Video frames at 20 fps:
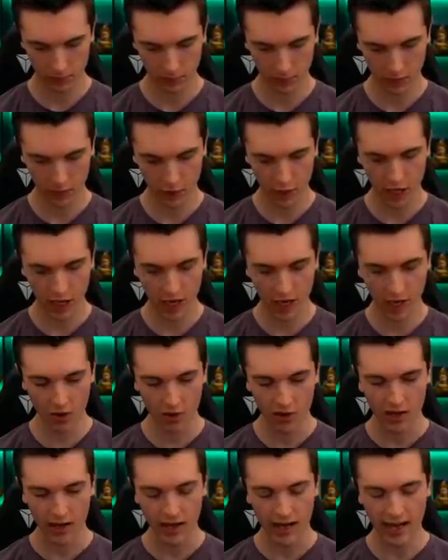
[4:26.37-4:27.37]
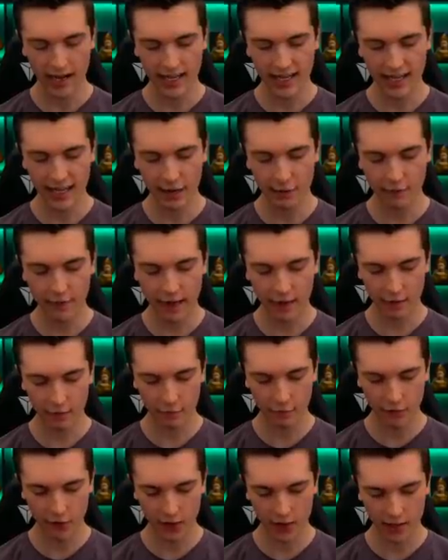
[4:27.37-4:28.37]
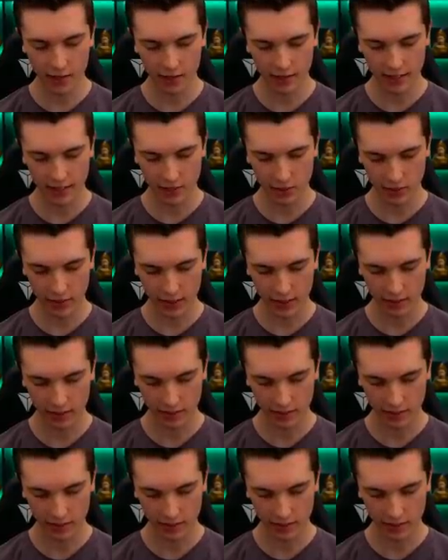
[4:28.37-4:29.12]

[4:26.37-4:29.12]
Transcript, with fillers: No, I didn't get a Valk in front. That's okay.